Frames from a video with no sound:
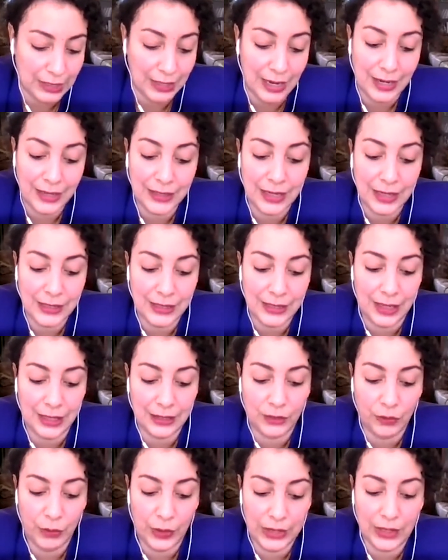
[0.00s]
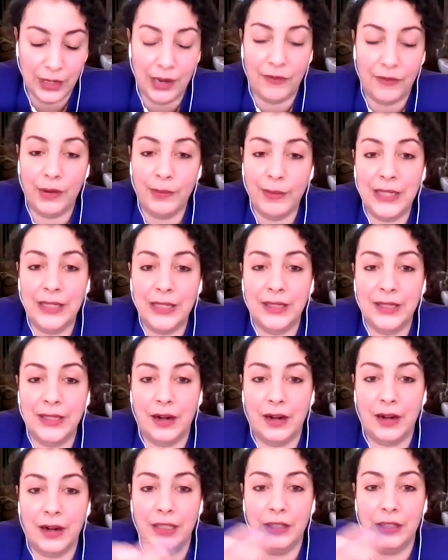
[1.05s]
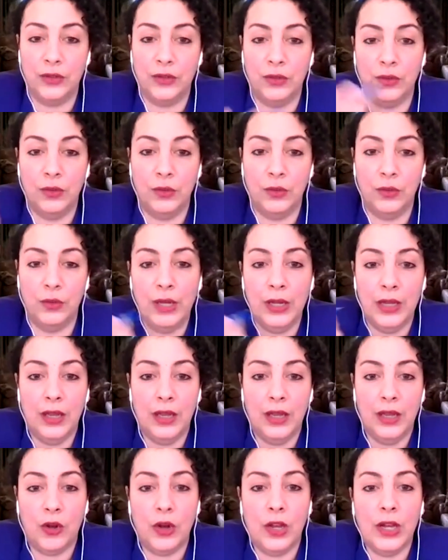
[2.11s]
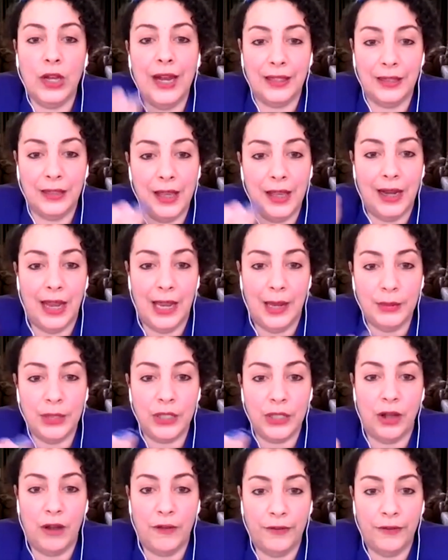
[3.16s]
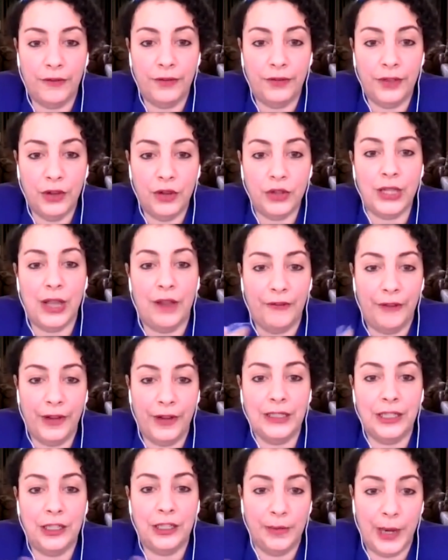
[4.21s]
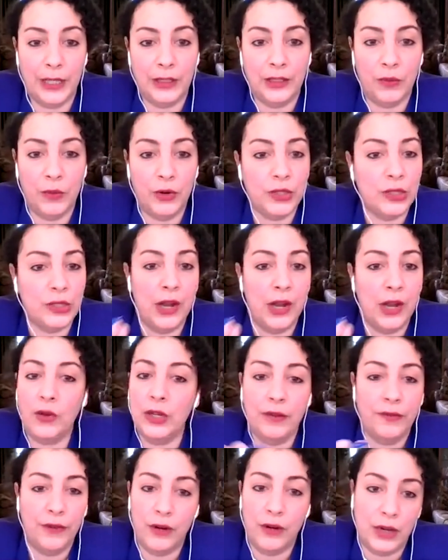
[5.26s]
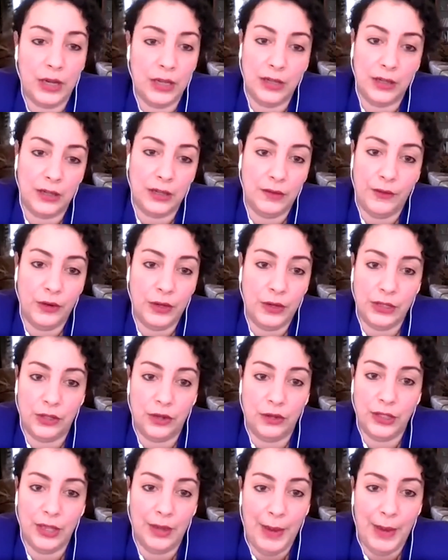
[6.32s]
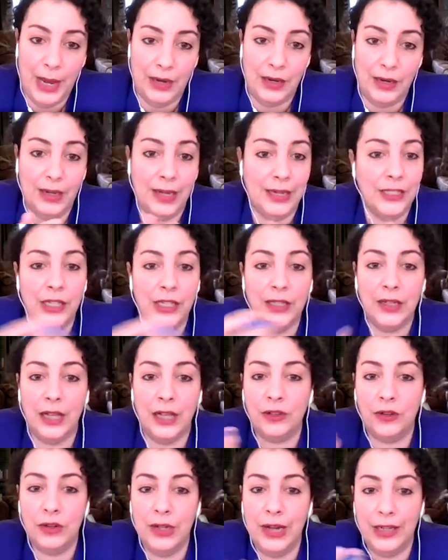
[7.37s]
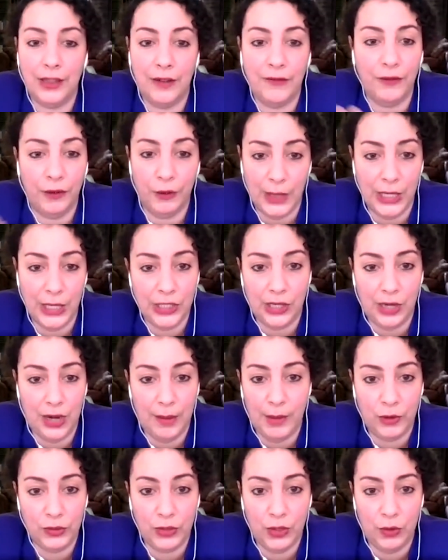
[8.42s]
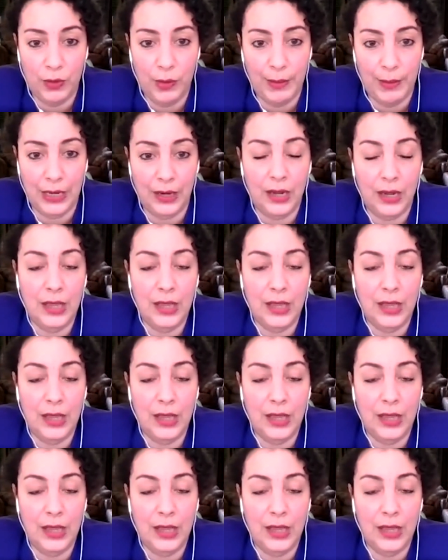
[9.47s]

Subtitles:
as I said, when the government started to collect the names of those affected by the wars, they only focused on the men. They did not collect information about the women.